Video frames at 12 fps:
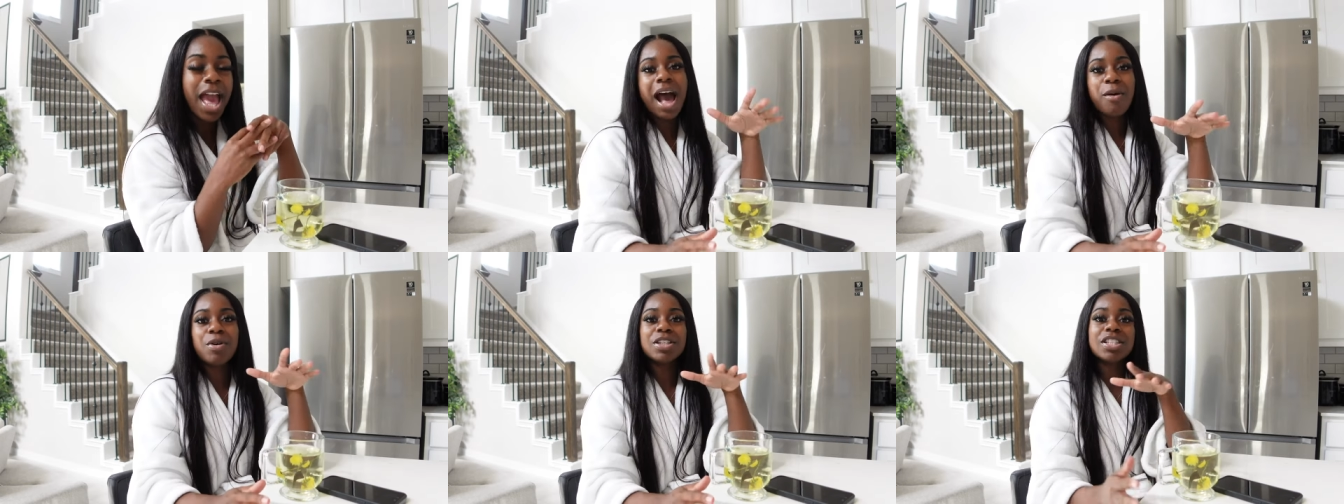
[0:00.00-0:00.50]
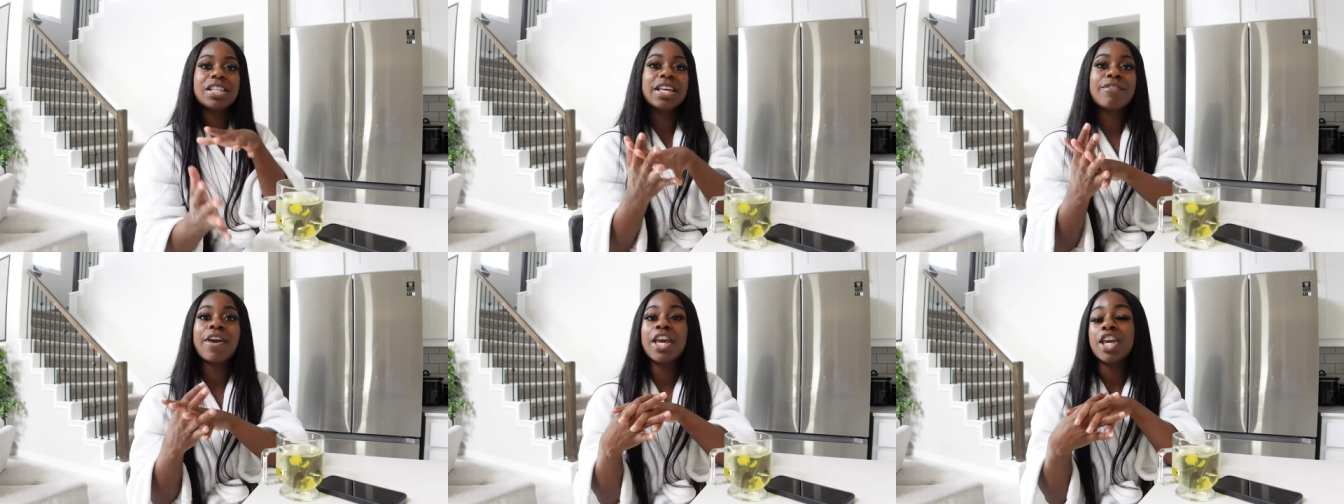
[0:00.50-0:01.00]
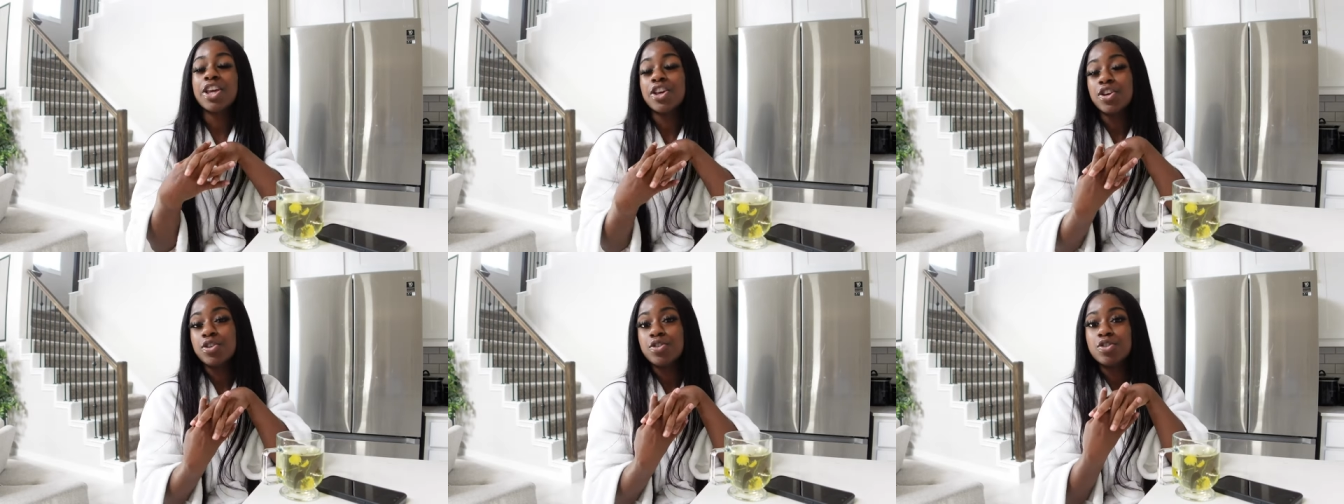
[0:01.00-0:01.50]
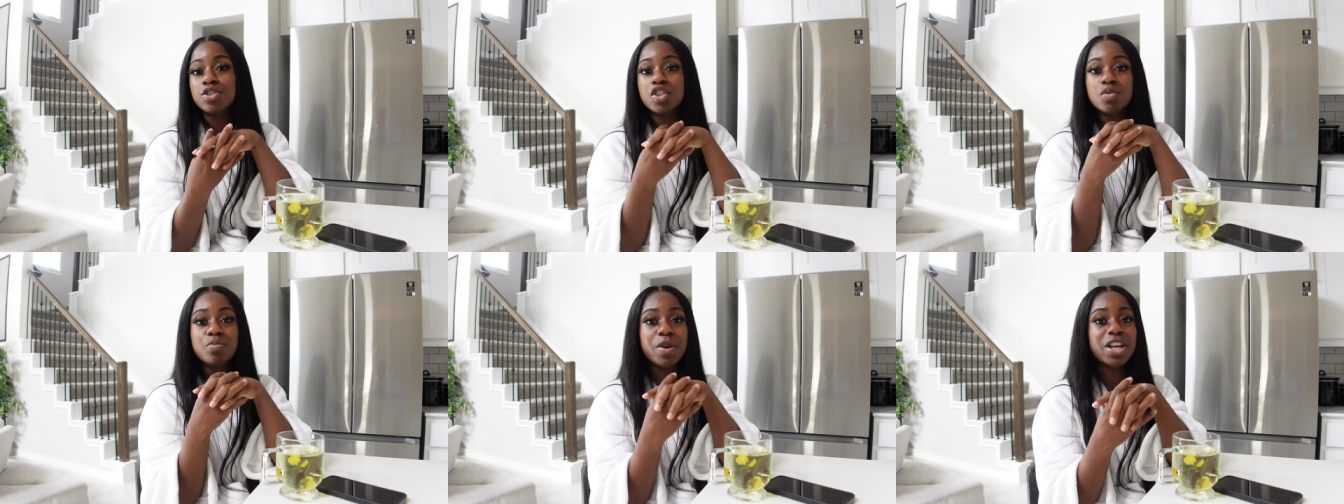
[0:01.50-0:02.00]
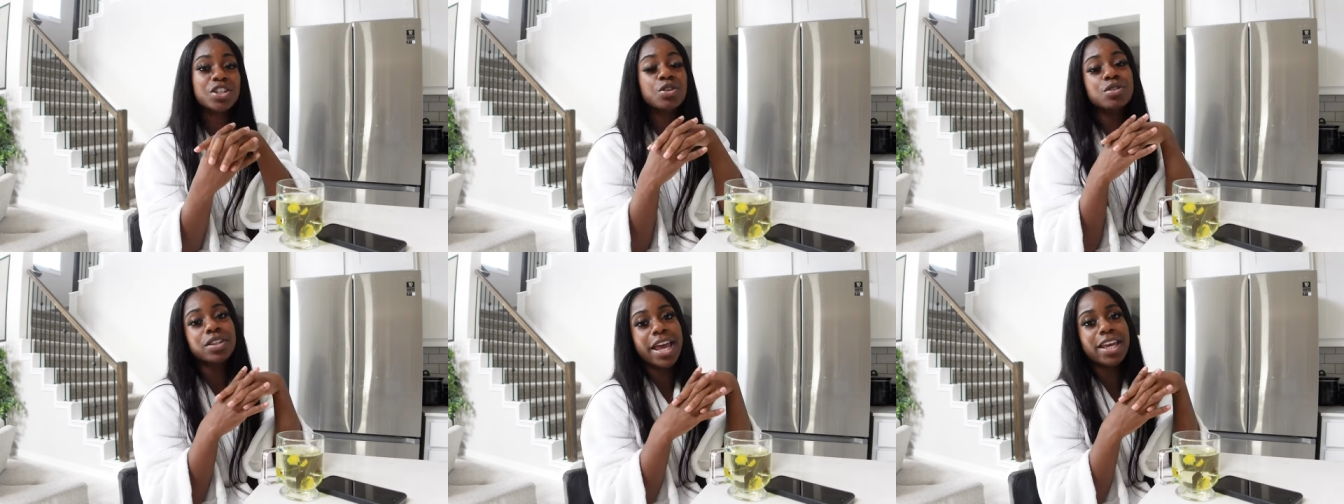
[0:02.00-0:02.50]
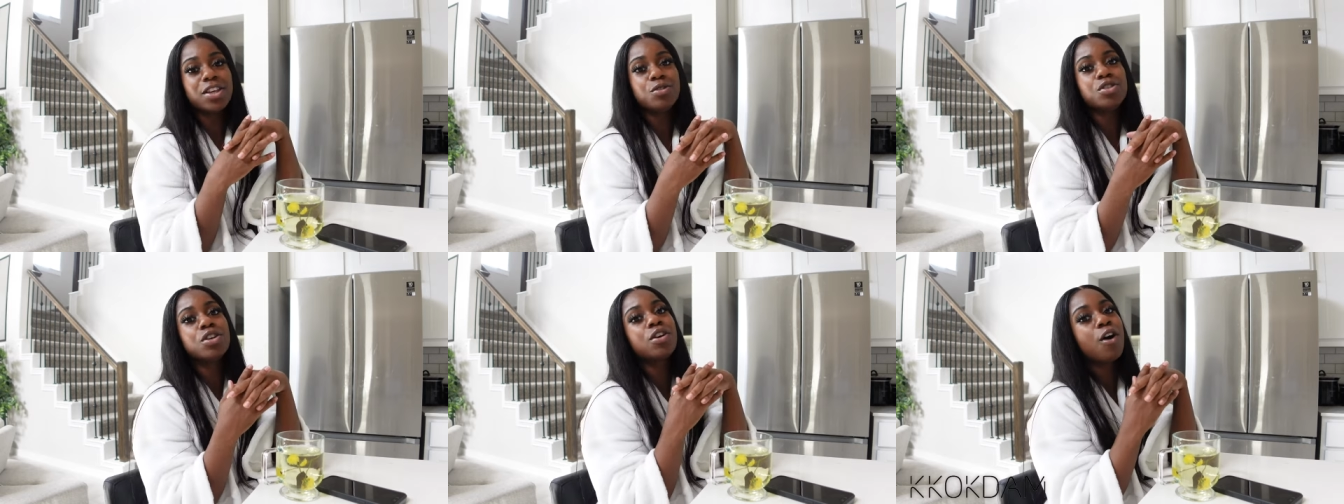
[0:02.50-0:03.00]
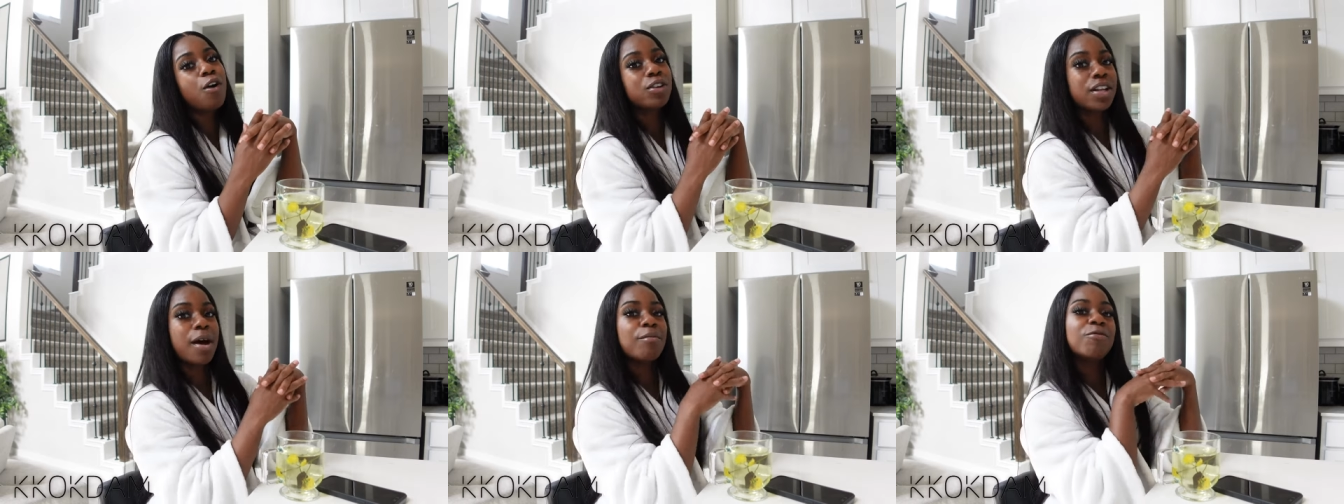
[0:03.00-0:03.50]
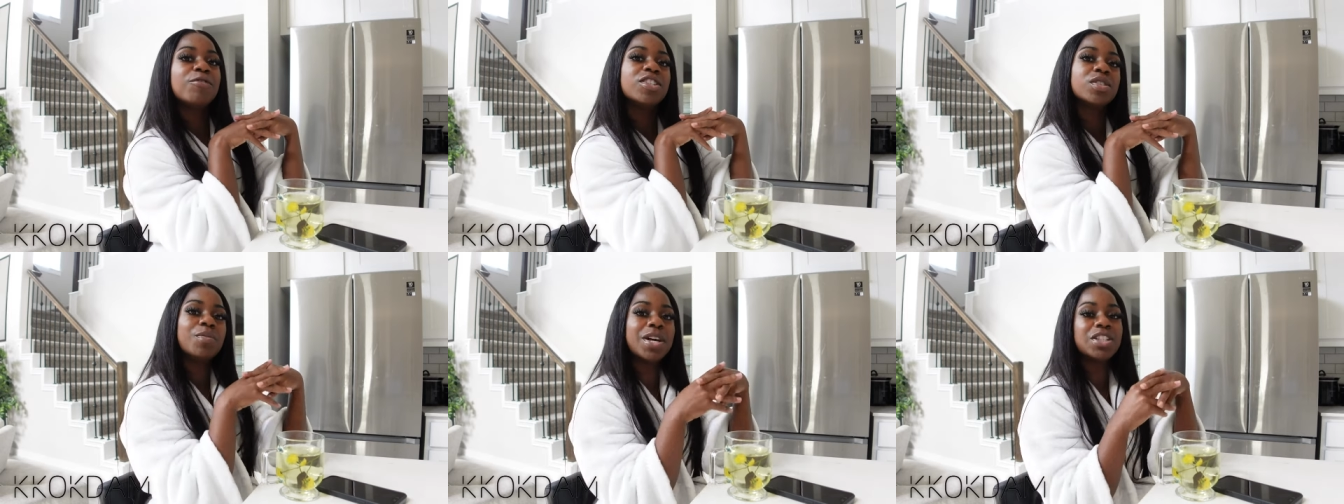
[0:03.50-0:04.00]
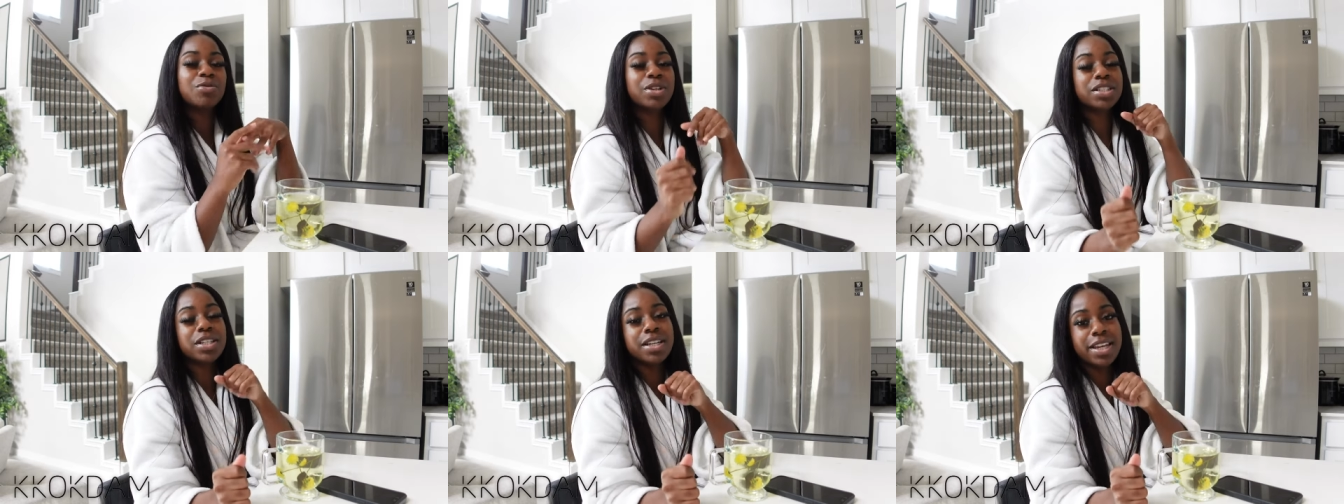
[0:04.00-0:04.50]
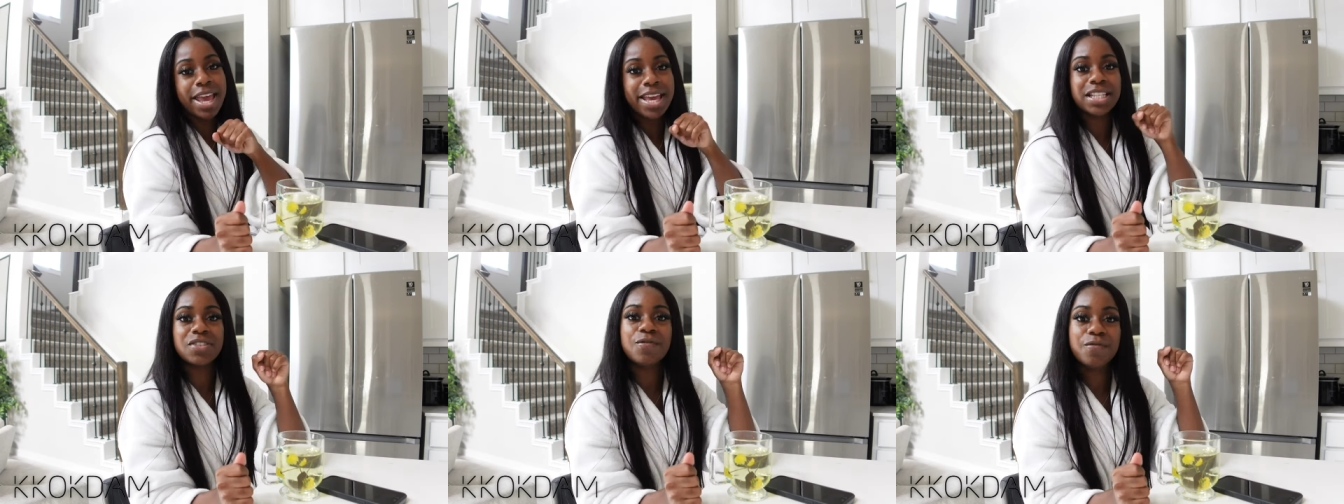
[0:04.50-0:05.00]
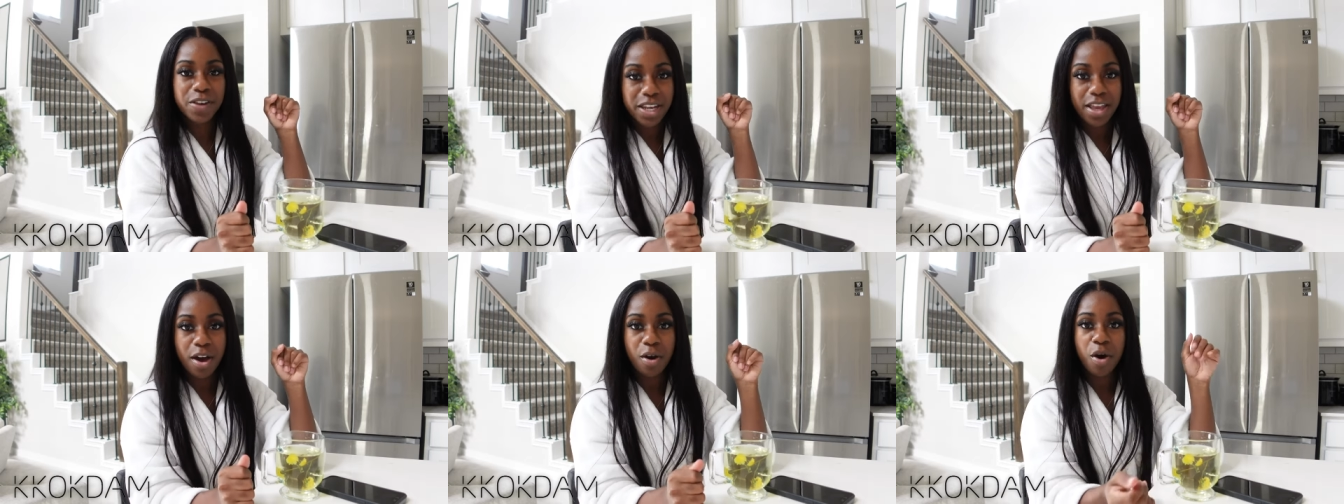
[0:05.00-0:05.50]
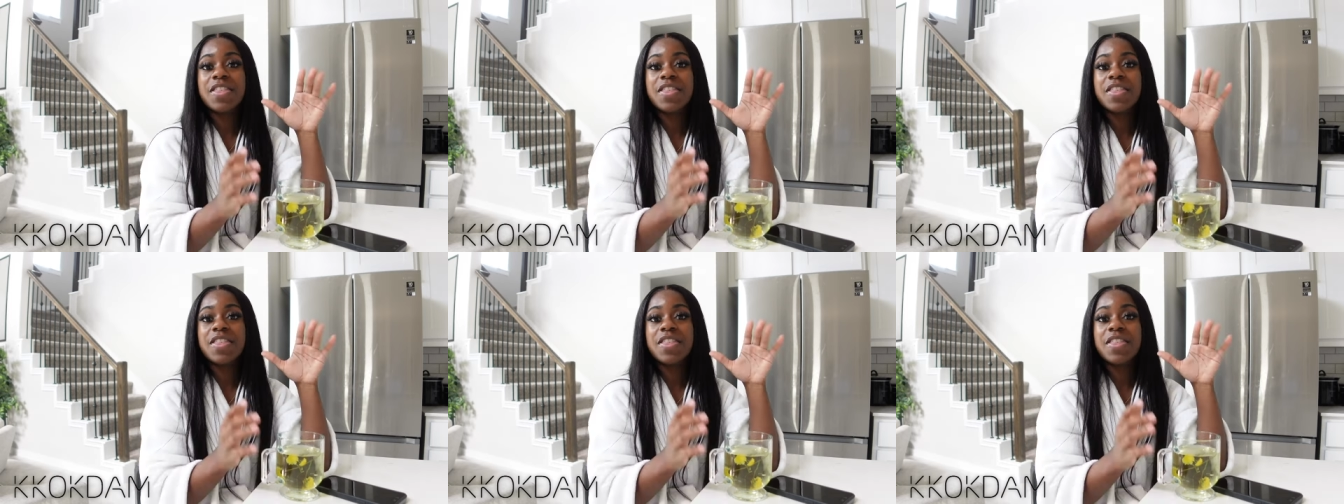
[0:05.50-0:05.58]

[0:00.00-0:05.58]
I want to give a huge special thank you to Kkokdam for sponsoring today's video.